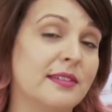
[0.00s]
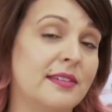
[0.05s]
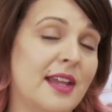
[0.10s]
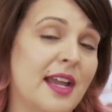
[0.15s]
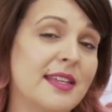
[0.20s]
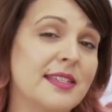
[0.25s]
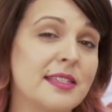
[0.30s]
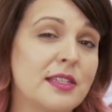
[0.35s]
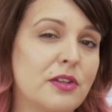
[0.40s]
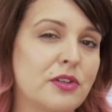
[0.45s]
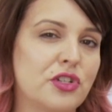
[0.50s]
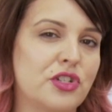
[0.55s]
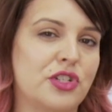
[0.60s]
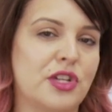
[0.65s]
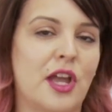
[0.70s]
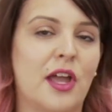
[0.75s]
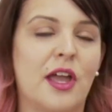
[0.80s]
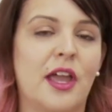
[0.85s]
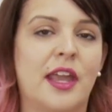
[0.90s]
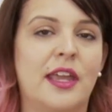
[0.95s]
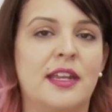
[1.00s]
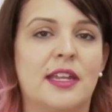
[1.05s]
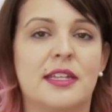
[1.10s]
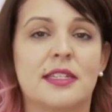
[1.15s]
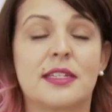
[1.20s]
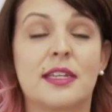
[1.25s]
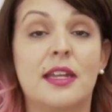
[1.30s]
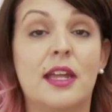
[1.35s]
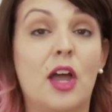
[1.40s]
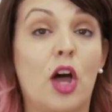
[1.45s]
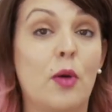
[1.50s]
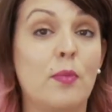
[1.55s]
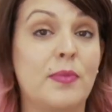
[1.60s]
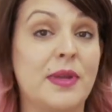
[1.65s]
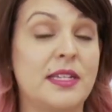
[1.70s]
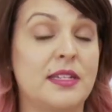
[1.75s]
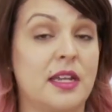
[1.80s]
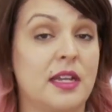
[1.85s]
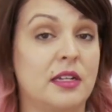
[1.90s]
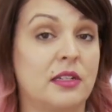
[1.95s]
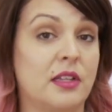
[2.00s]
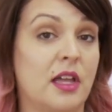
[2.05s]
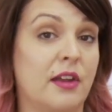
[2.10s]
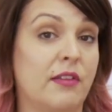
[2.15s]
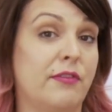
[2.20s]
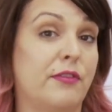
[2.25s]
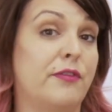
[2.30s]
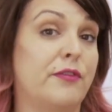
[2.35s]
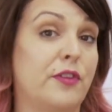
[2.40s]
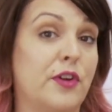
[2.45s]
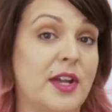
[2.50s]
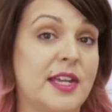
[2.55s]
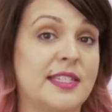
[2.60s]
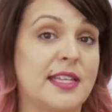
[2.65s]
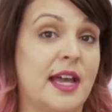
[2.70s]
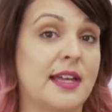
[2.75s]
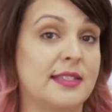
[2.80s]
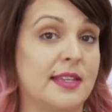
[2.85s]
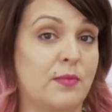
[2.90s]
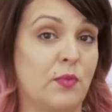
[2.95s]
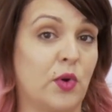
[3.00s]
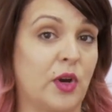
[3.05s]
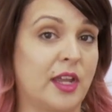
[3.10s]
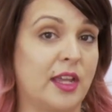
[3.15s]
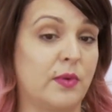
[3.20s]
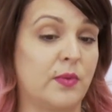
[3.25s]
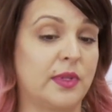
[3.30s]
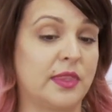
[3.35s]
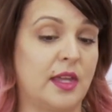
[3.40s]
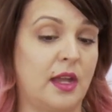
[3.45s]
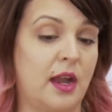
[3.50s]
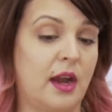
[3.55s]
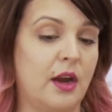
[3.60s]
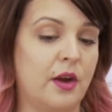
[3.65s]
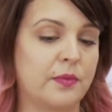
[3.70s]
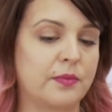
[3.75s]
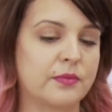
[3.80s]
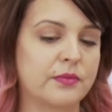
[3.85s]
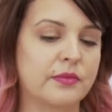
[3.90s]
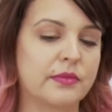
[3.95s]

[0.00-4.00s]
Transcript: nice little shine and it's going to help maintain a lot of the frizz as I'm working with the hair.